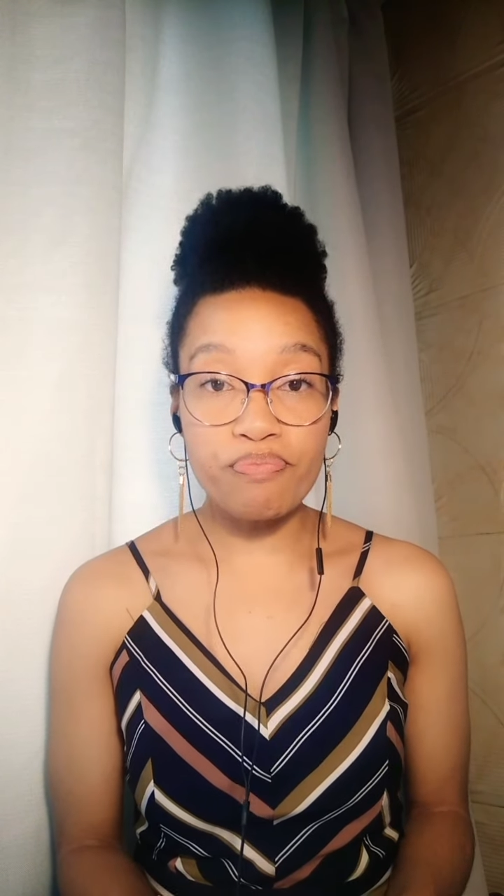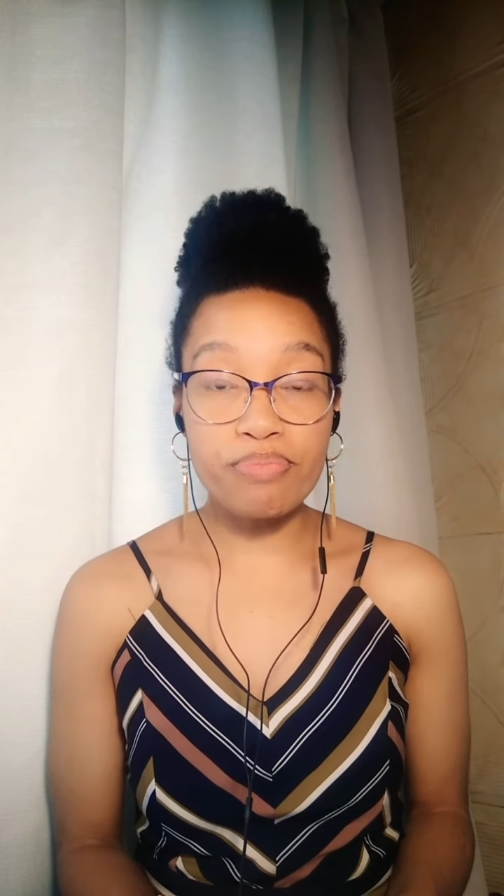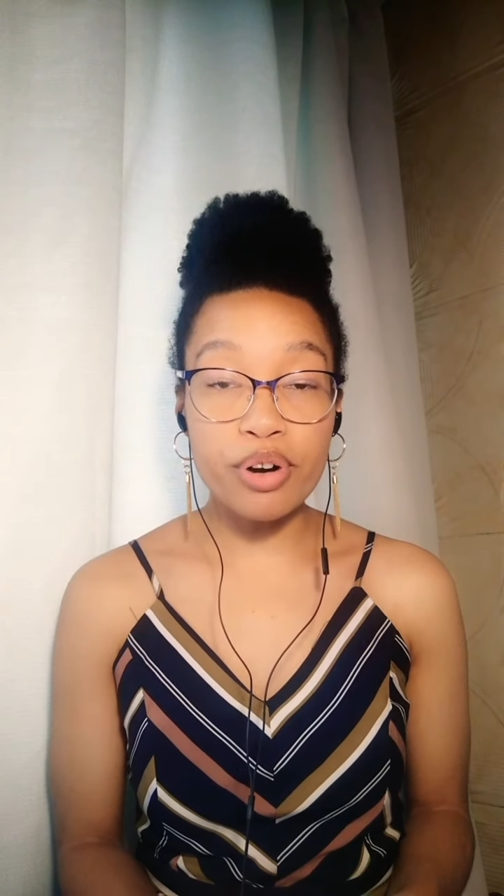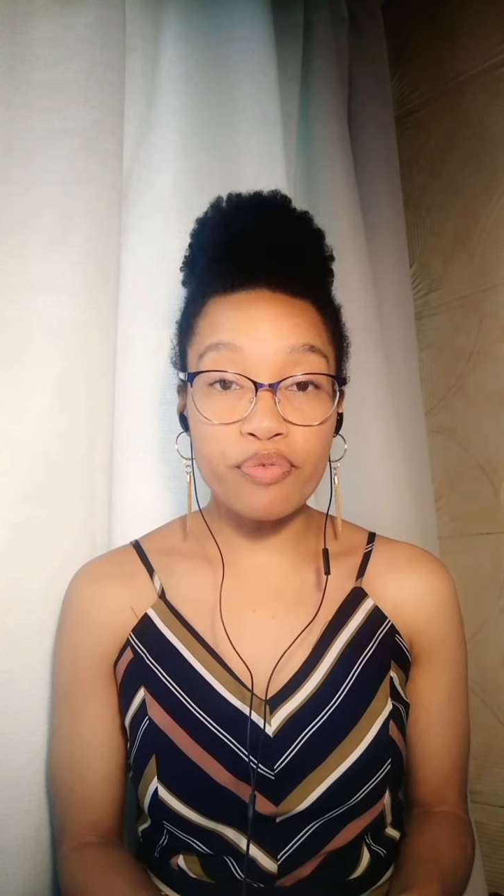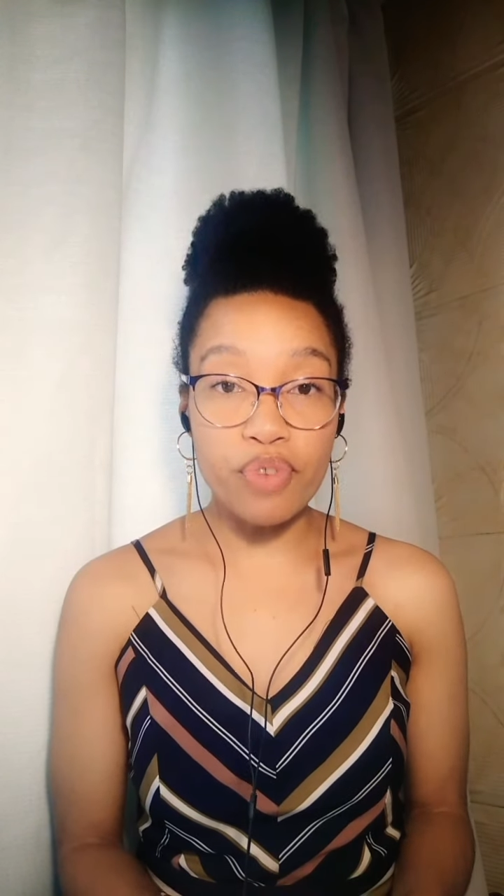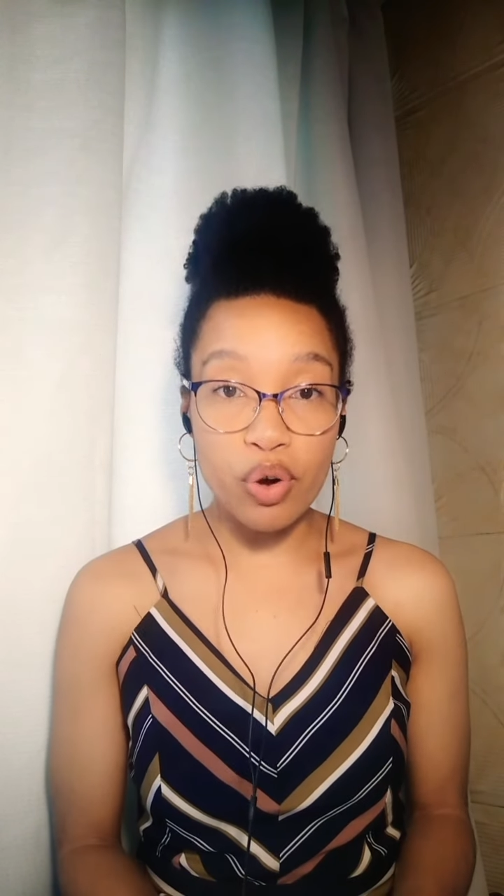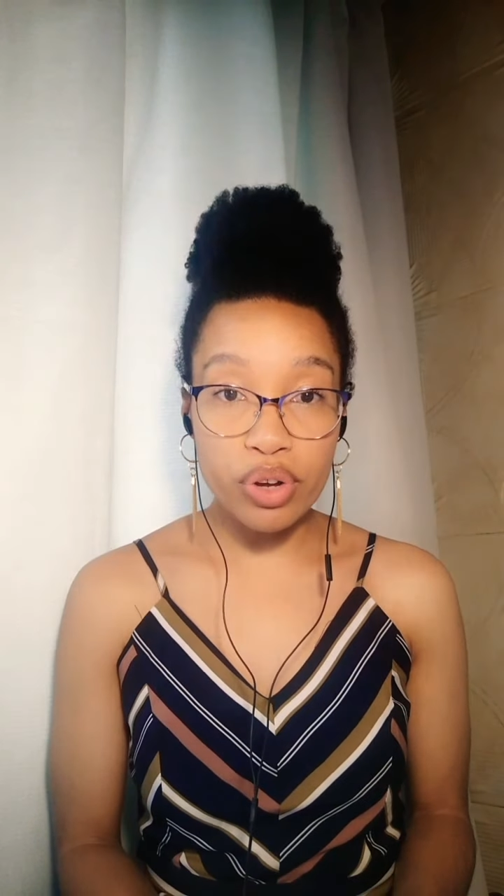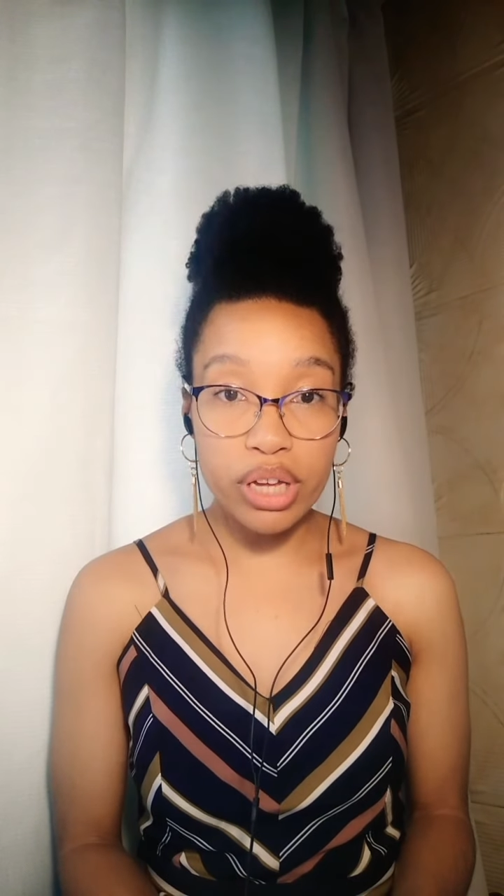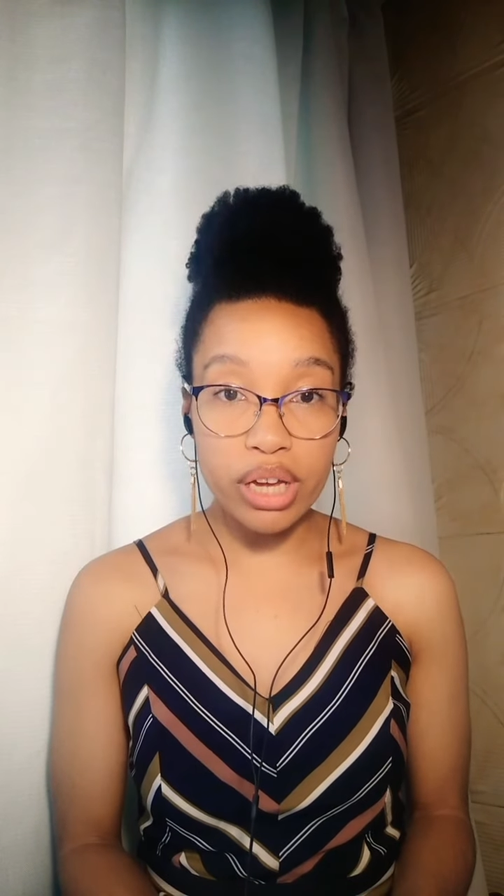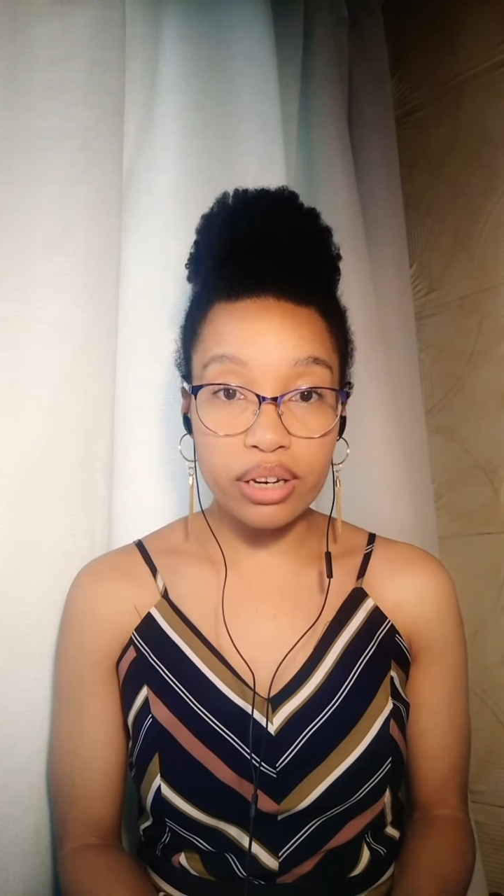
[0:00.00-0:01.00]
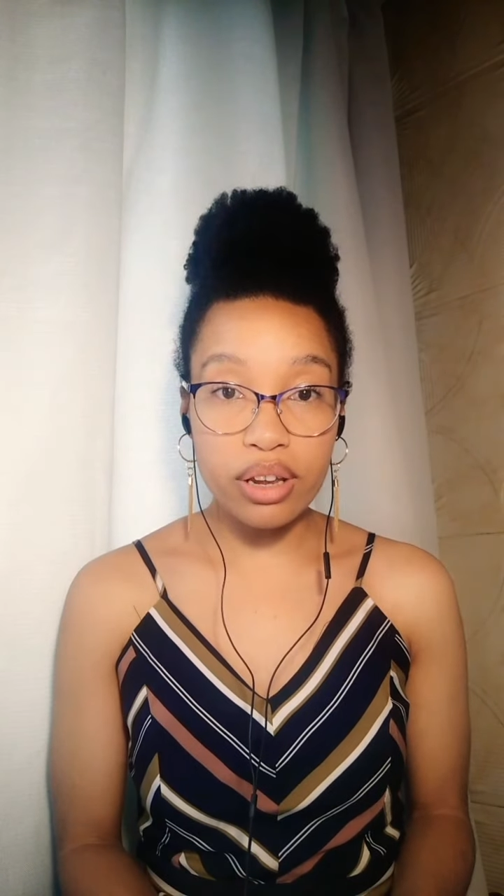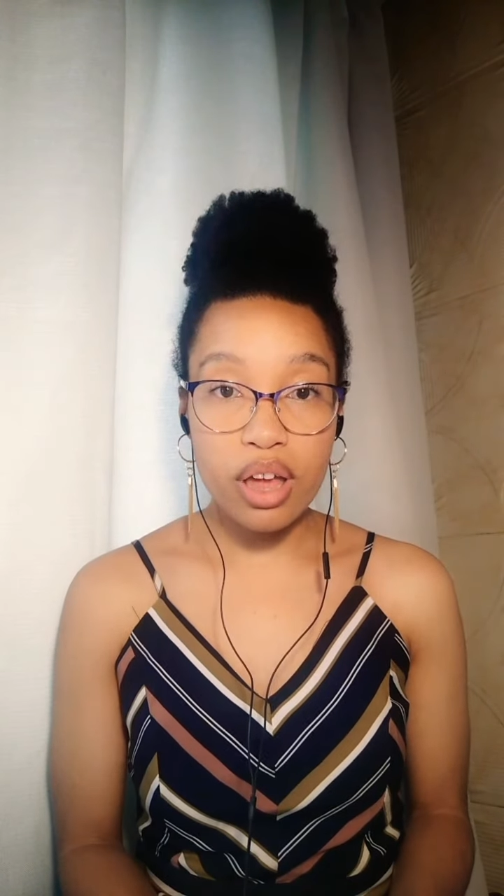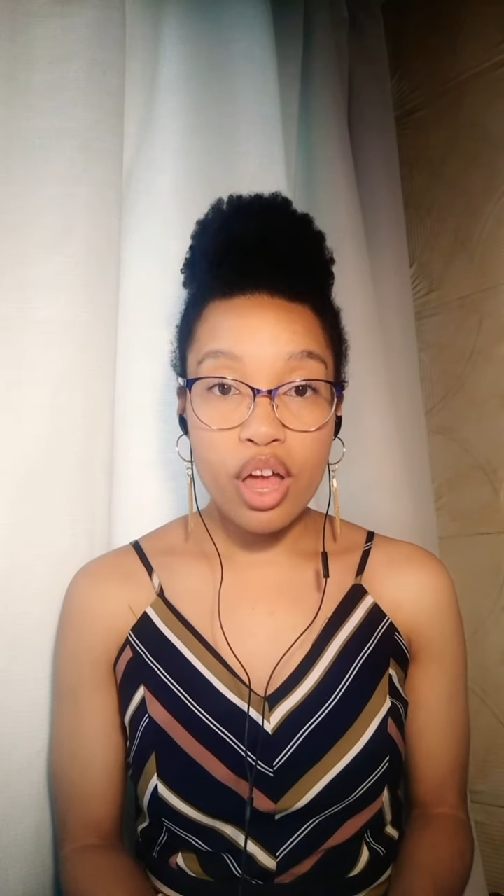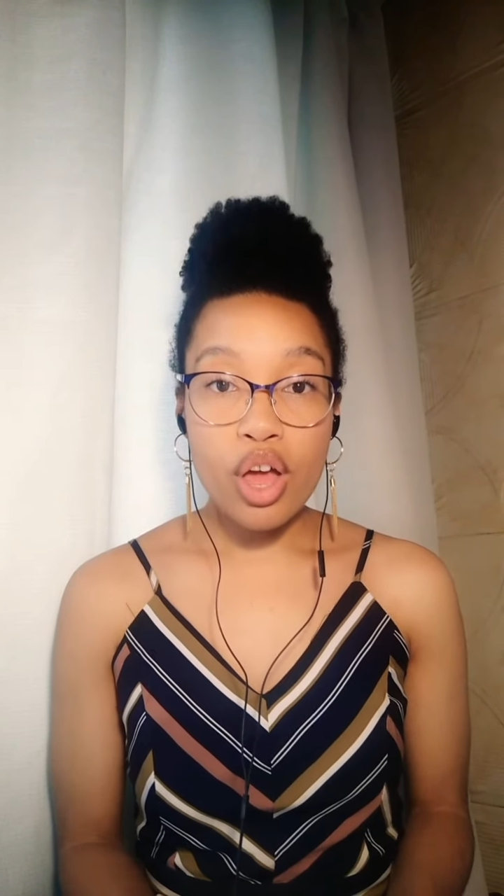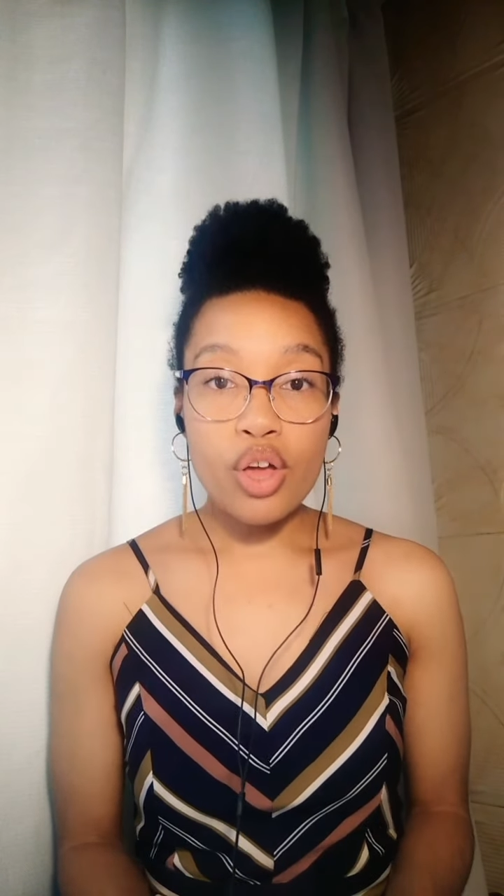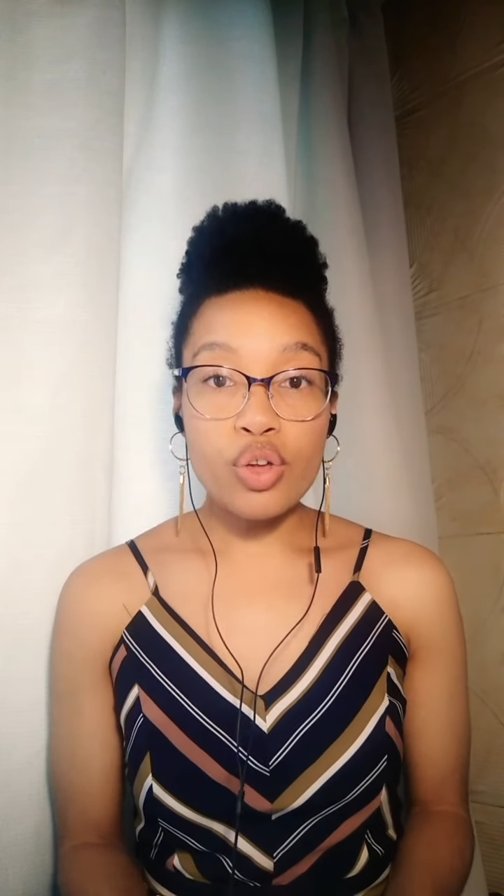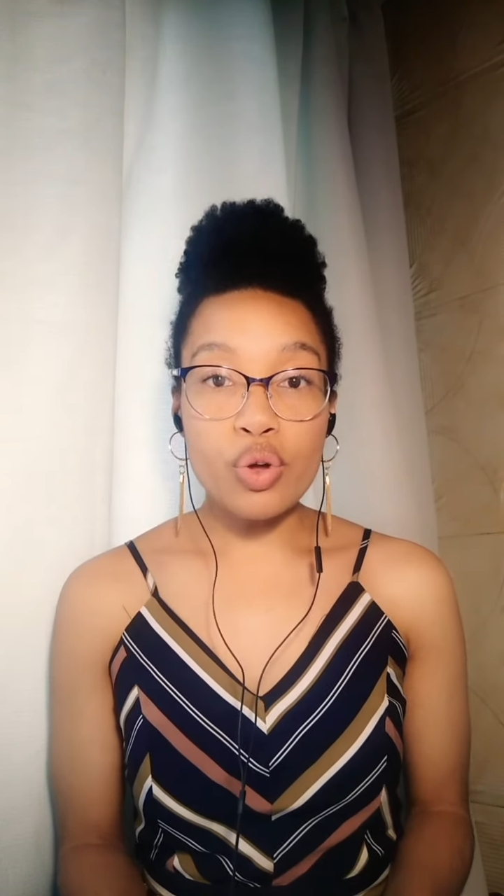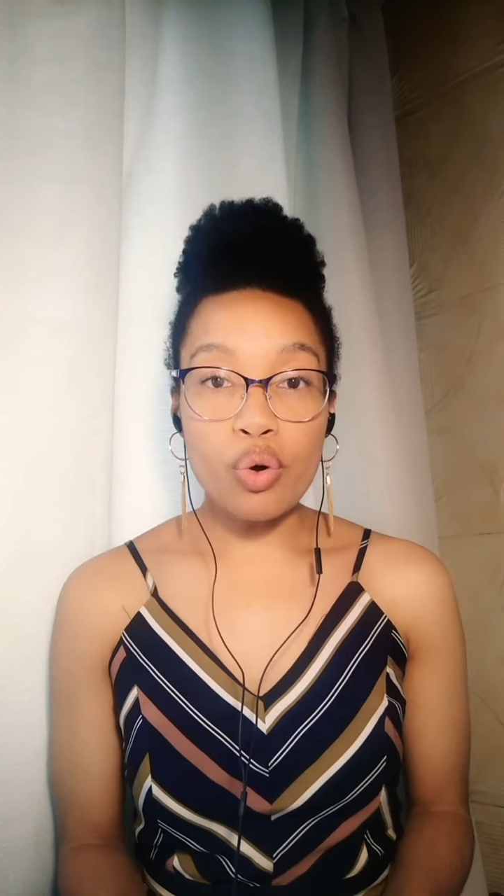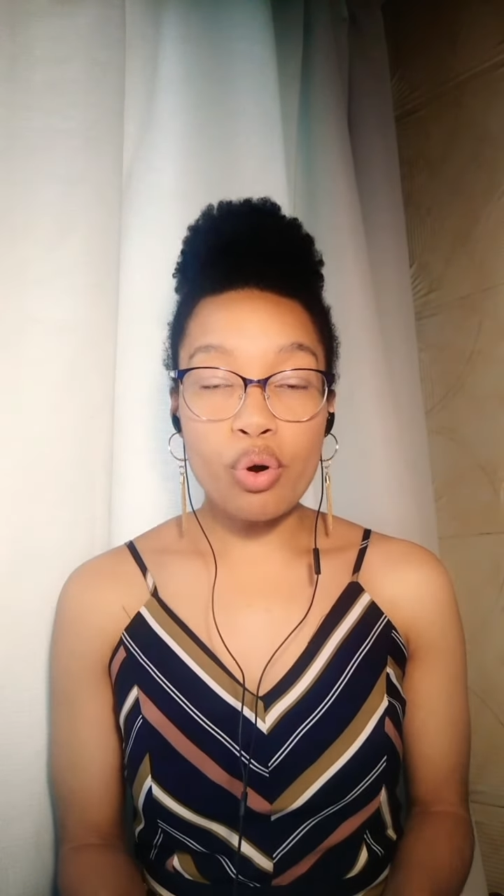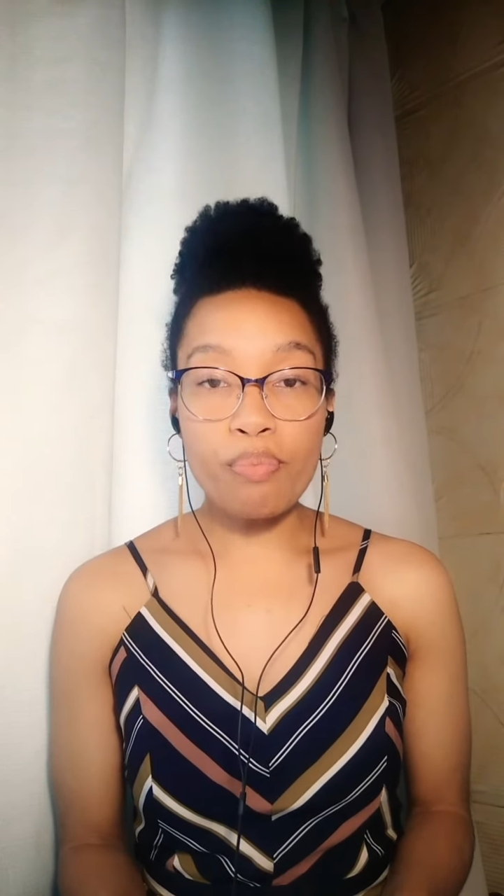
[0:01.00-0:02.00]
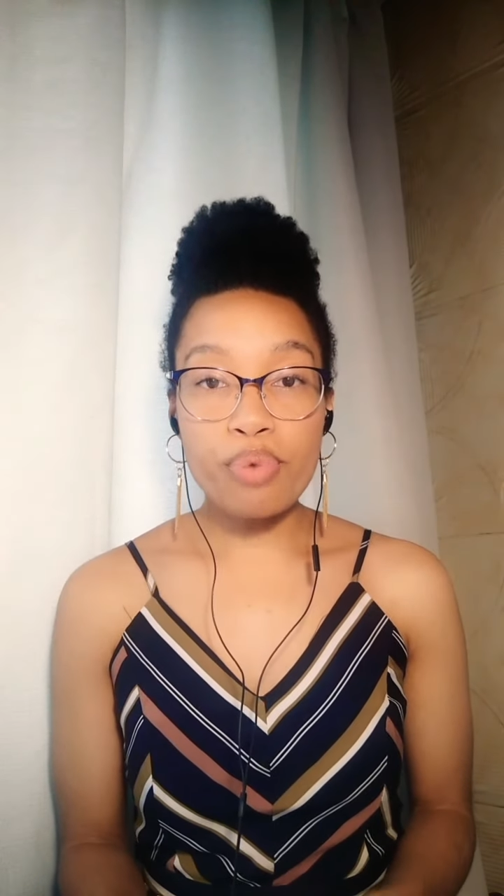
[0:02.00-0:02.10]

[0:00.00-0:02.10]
provoking your